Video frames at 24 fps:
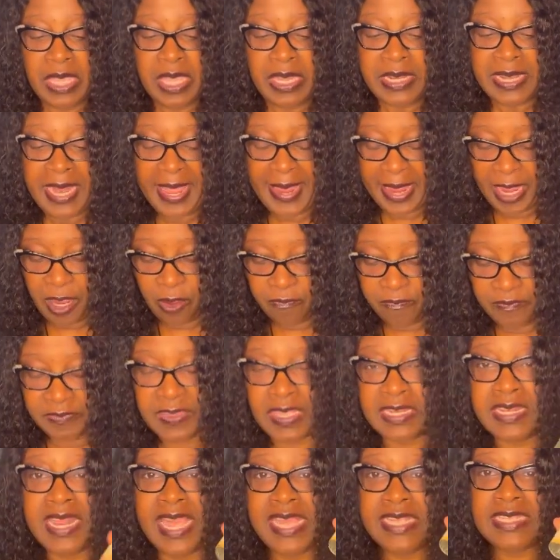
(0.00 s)
Now,
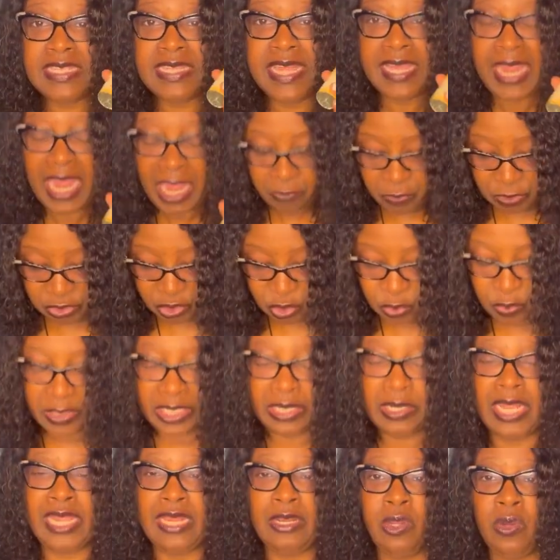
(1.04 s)
the next thing I would do
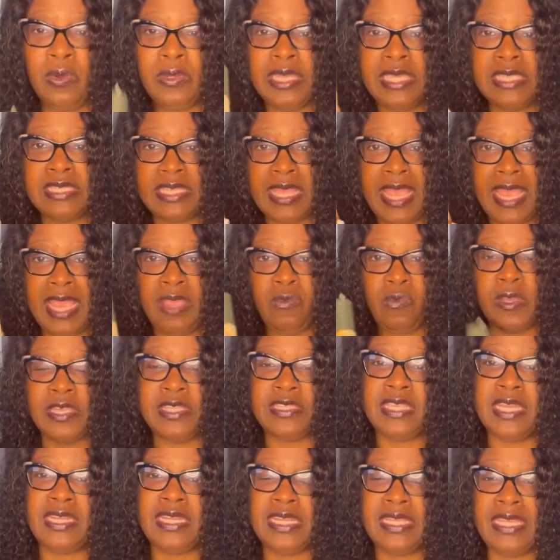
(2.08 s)
with Lailokens
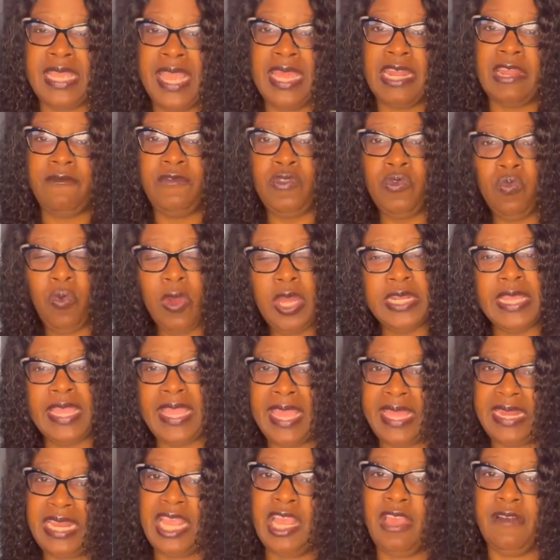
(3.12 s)
Awen, and again, if you want
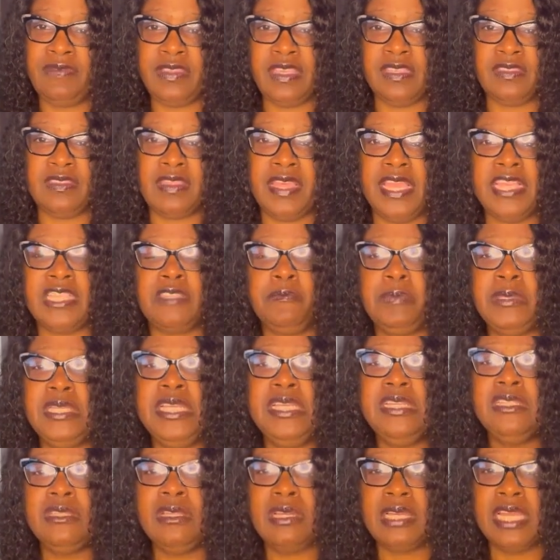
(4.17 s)
any of these things,
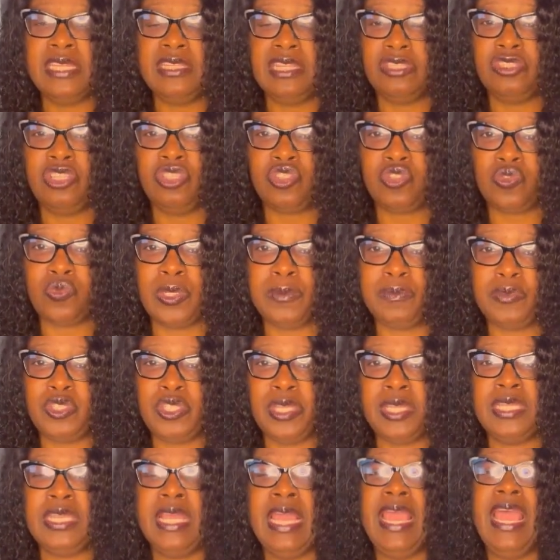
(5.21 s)
please look in the
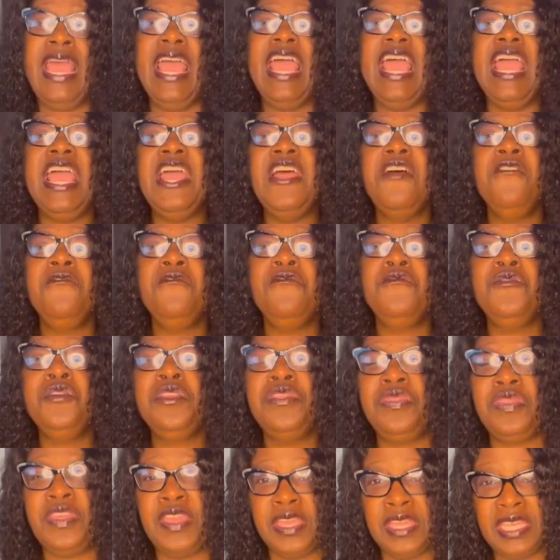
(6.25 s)
description.
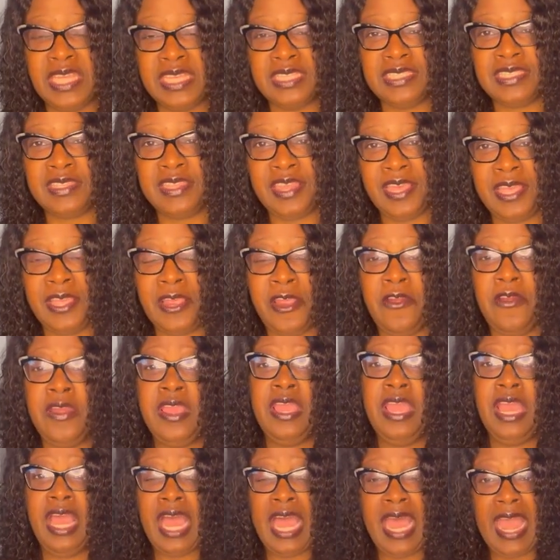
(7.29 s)
Everything is there.
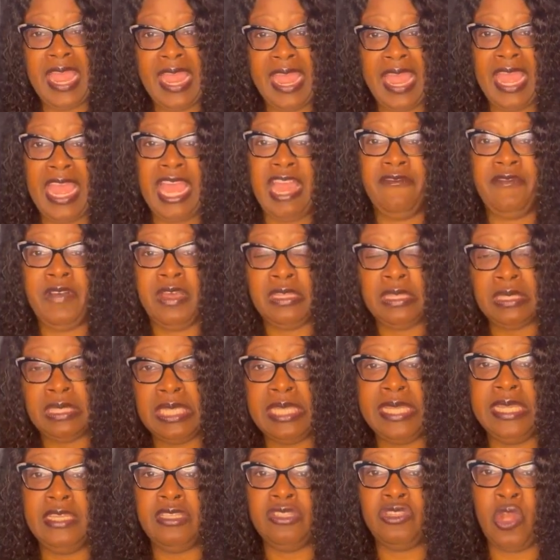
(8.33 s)
I have a
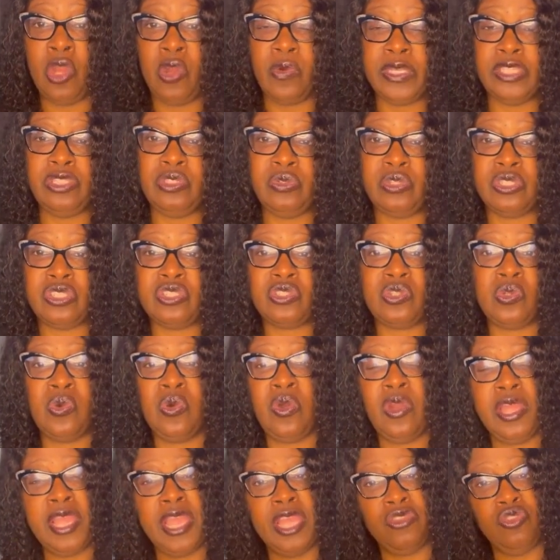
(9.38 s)
link going to the
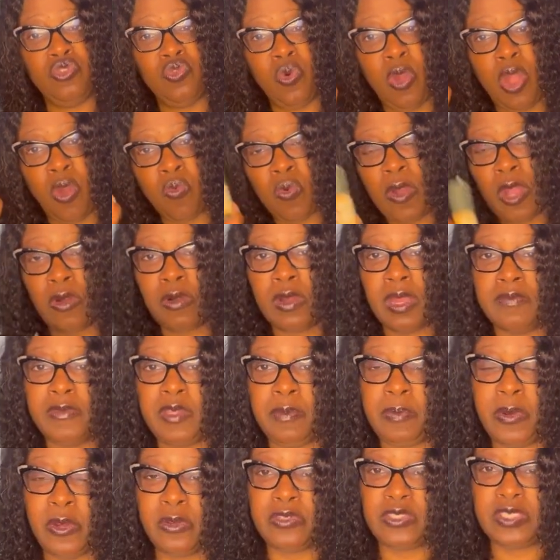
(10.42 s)
store and you are welcome to
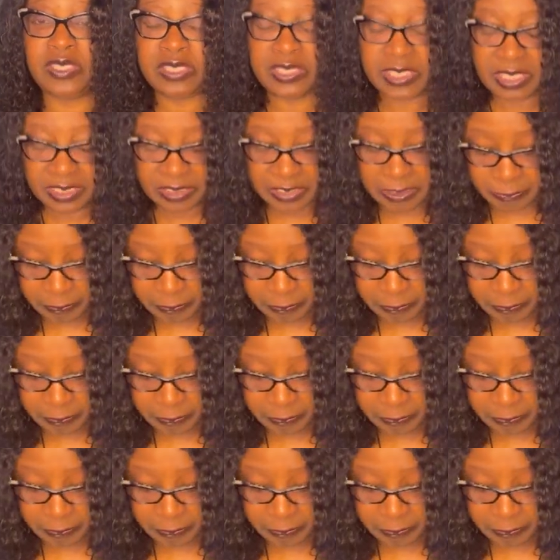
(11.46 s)
purchase this.